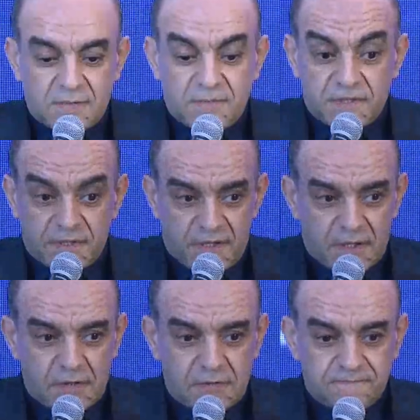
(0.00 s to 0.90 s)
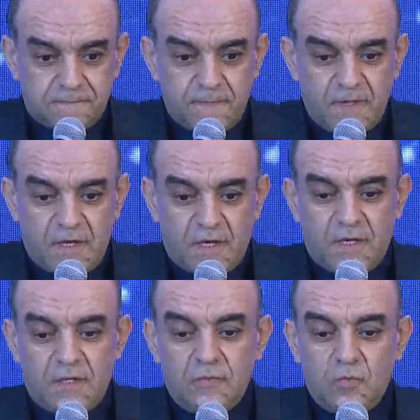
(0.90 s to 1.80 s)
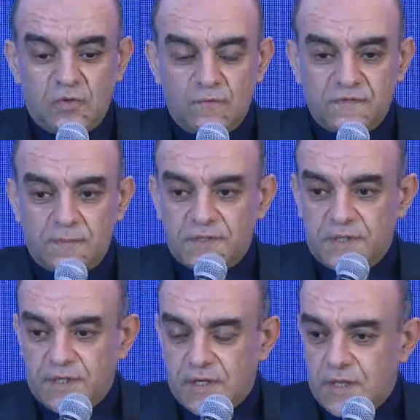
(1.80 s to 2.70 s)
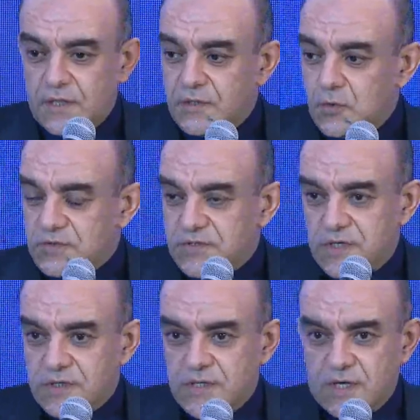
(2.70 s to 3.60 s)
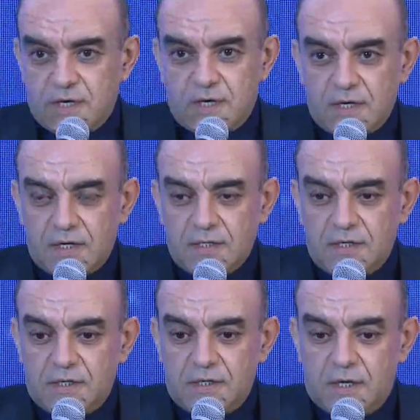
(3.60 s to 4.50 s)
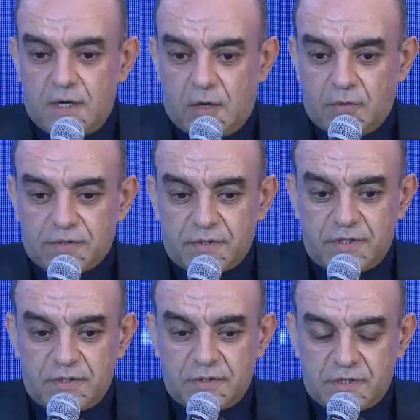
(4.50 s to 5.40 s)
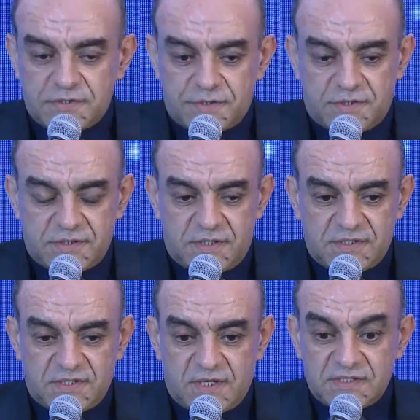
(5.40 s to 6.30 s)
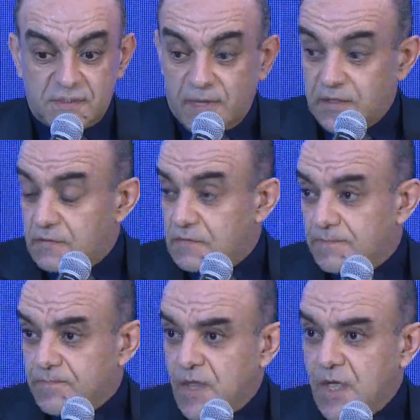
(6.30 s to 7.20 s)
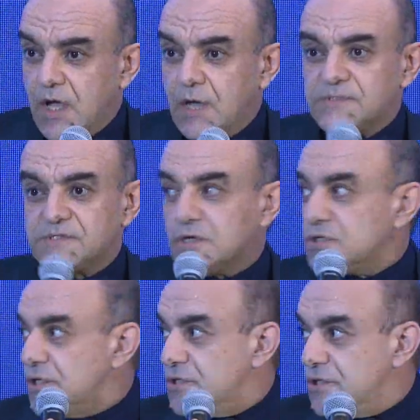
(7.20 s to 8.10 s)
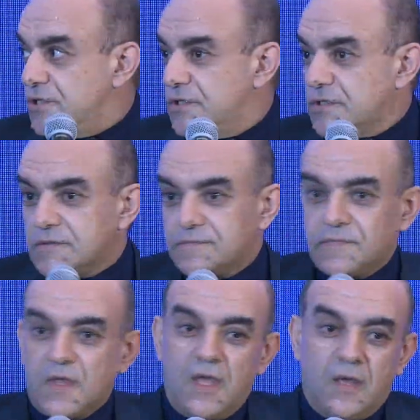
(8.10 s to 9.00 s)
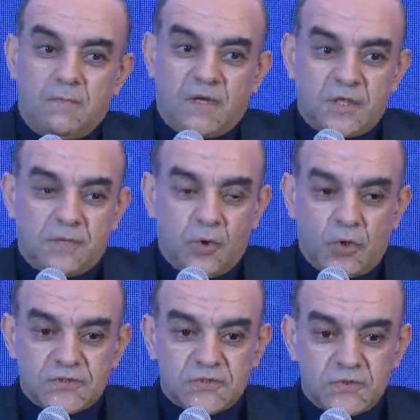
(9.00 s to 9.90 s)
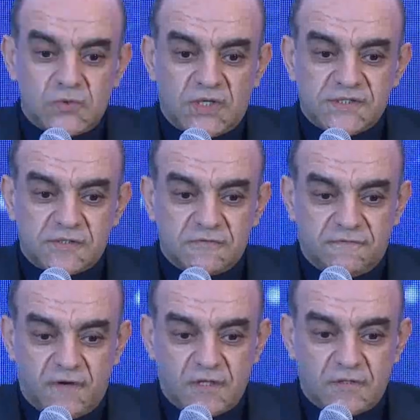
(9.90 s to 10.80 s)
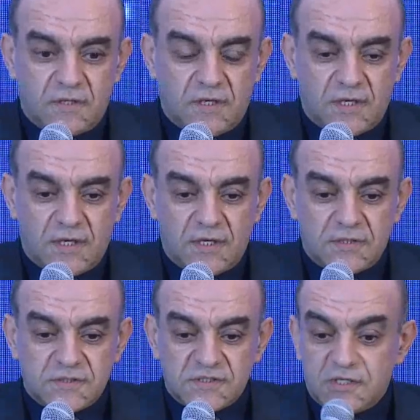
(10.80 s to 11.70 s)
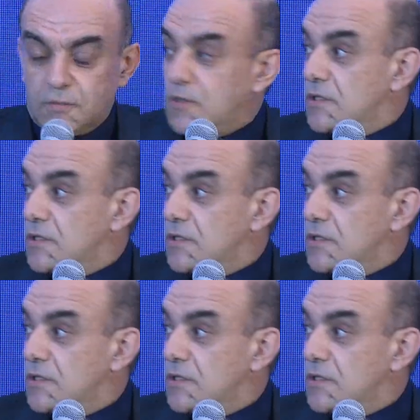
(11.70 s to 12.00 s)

material, and one of the material used in our industries is cement. I'm a structural engineer, but I'm also a certified sustainable